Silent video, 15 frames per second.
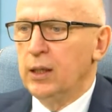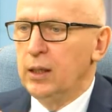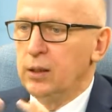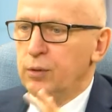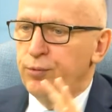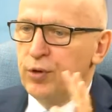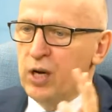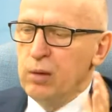
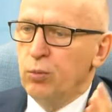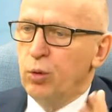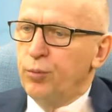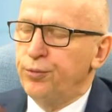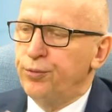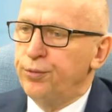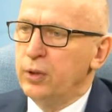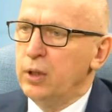in frame of
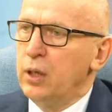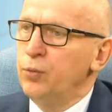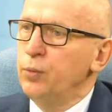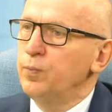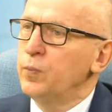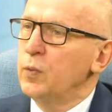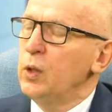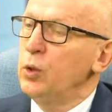
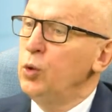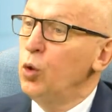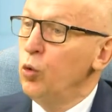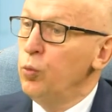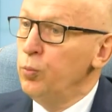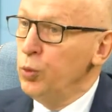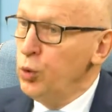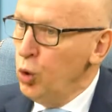
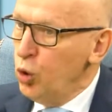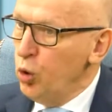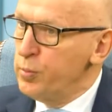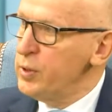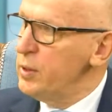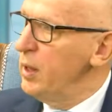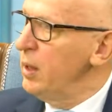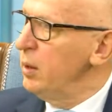
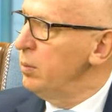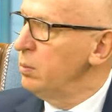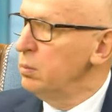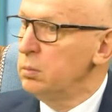Europe's Day,